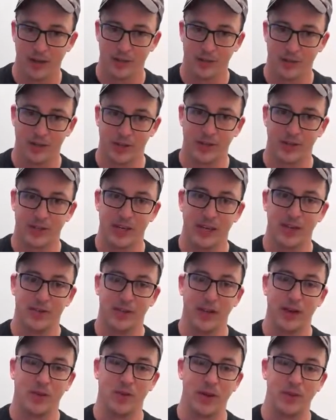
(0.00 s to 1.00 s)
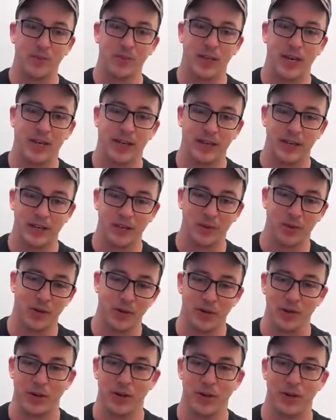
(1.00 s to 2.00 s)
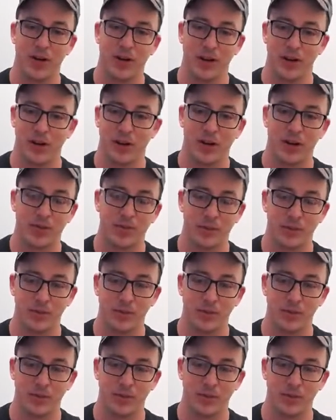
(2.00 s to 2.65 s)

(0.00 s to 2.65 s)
So let's say you've got a WebSocket and you want to turn it on and off.